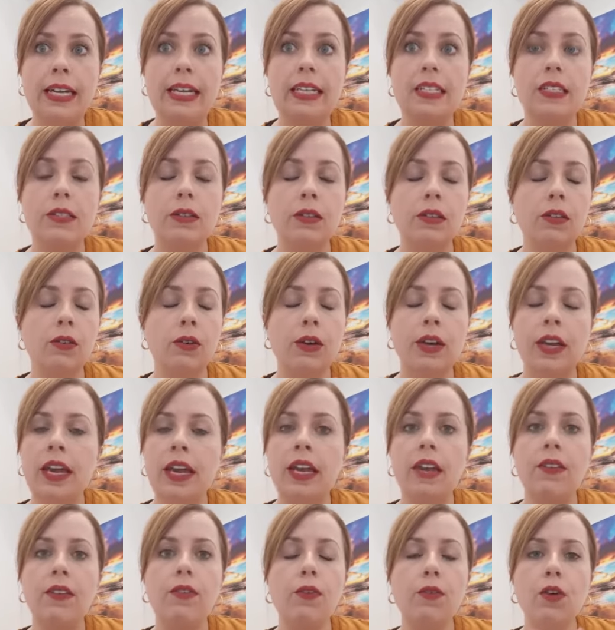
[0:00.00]
And look,
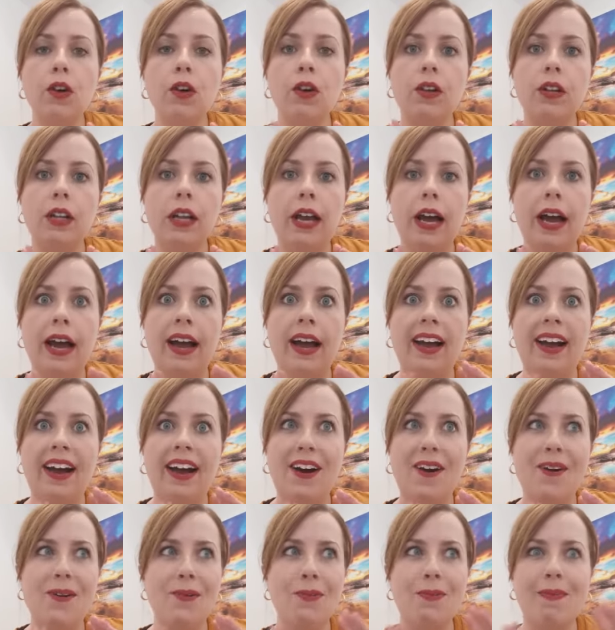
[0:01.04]
if you've got a,
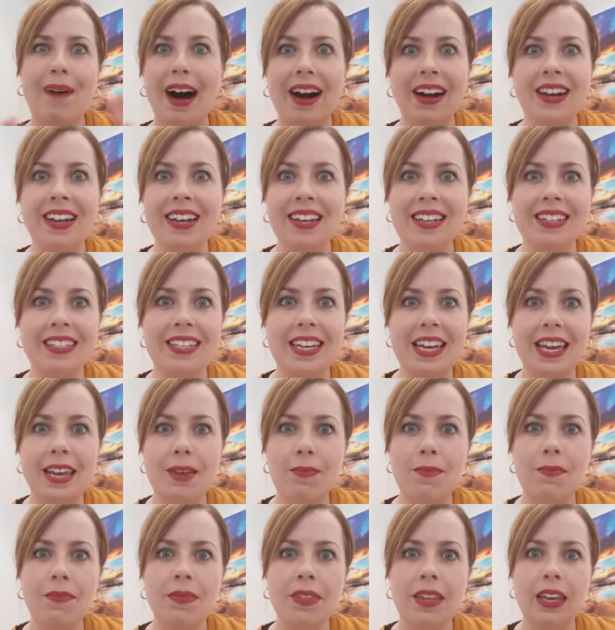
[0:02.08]
a whole marketing
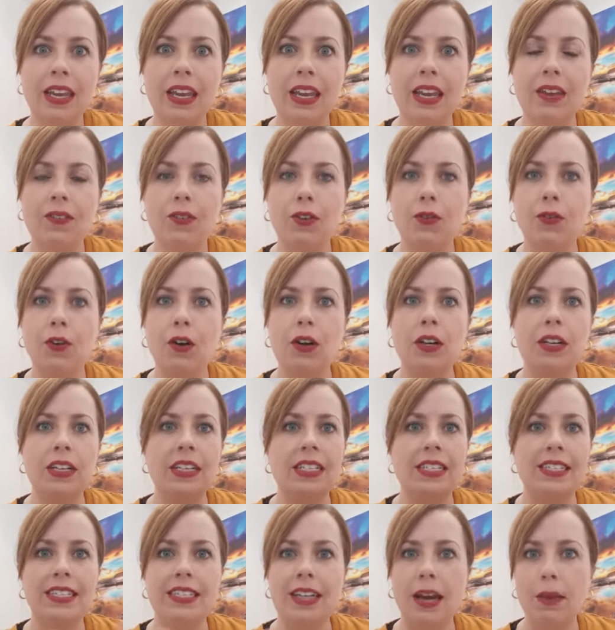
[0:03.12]
team, if you've got an
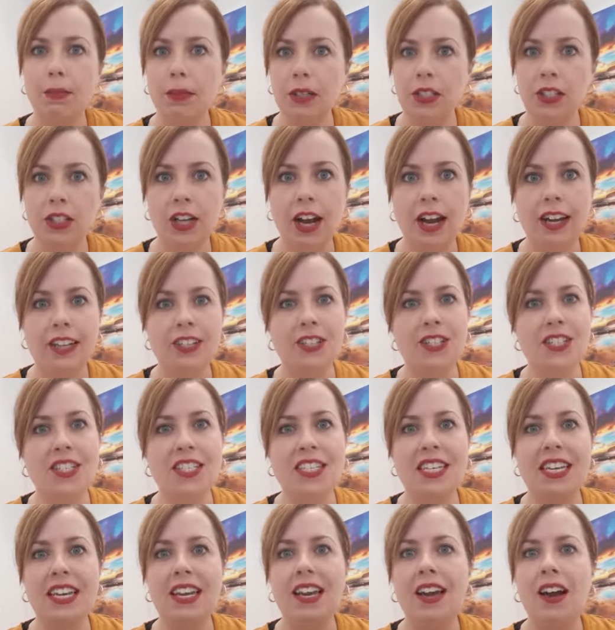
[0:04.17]
established
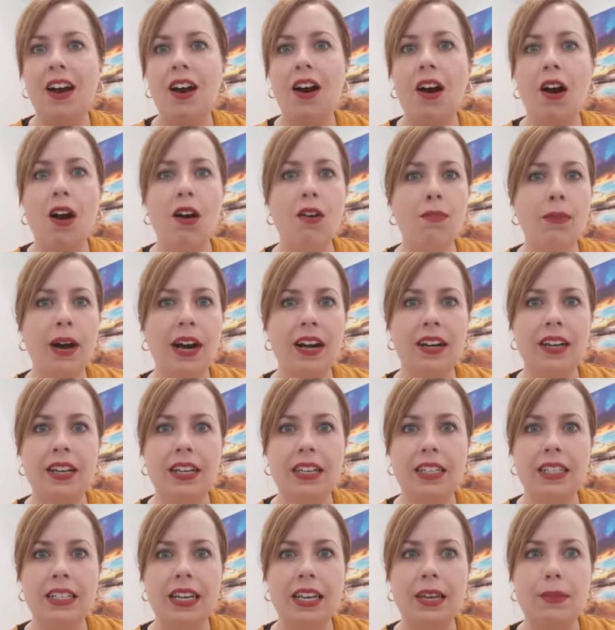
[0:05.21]
agency, whole
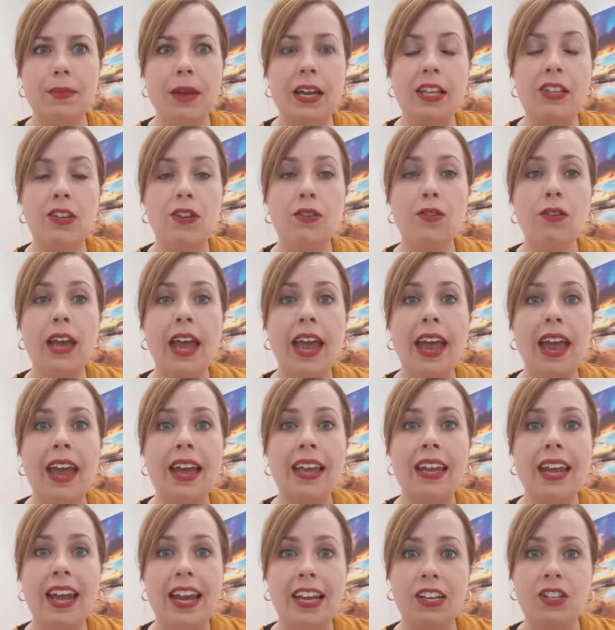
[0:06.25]
marketing team, and you
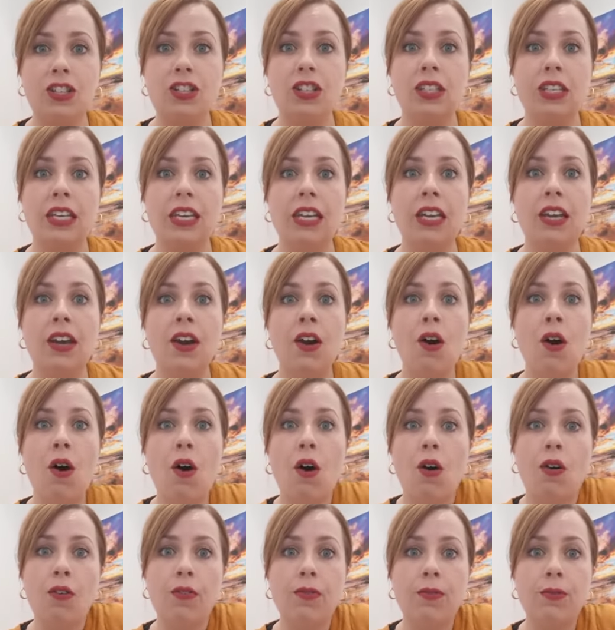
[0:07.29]
can actually
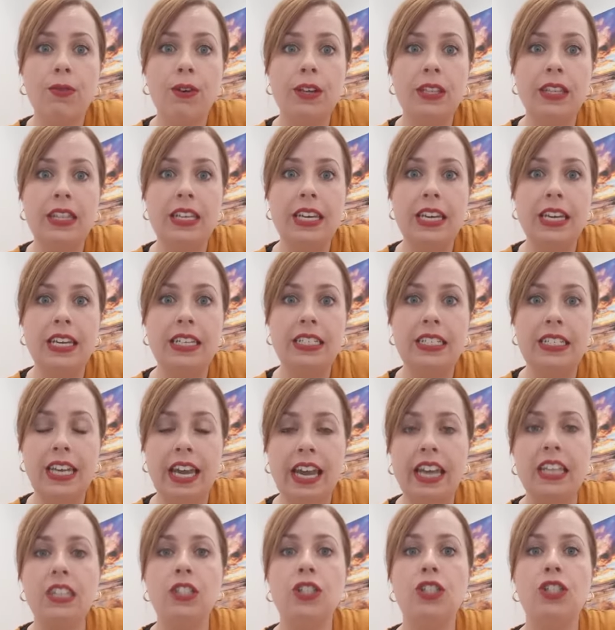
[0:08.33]
offer the
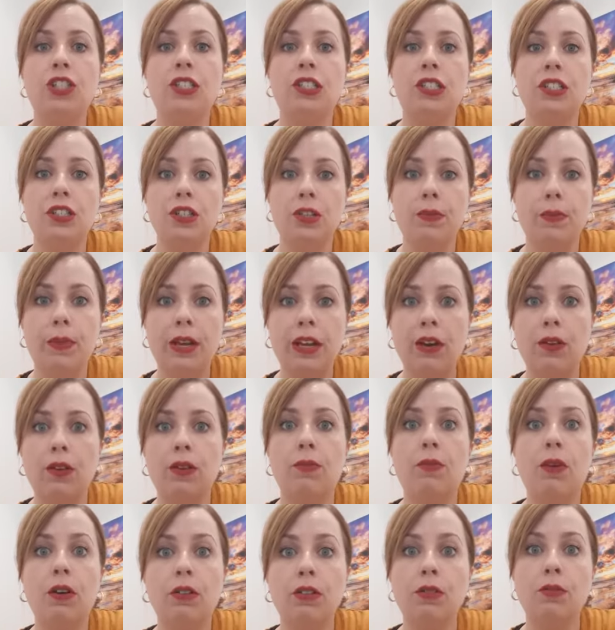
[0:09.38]
attention to be
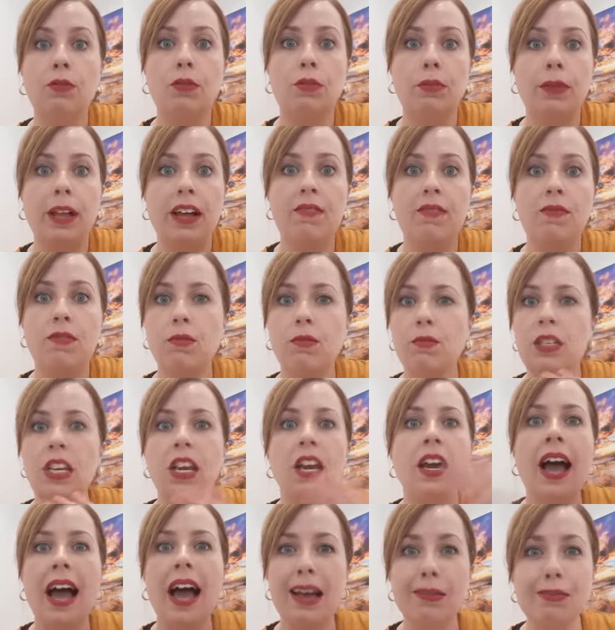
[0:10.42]
on multiple platforms,
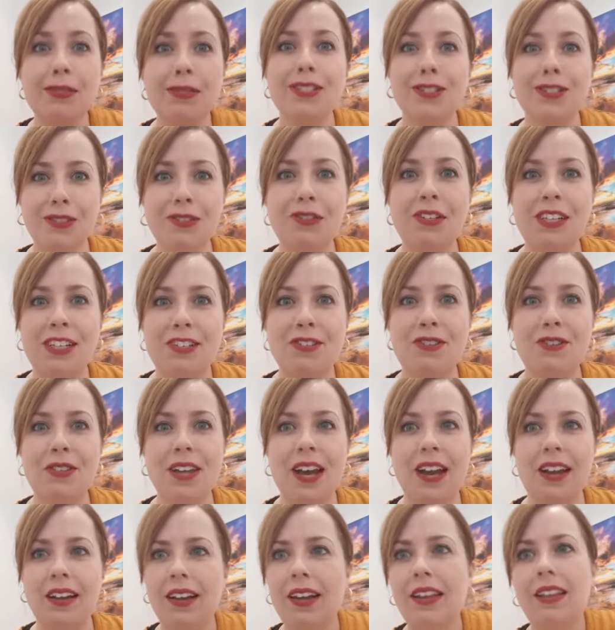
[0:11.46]
absolutely do that.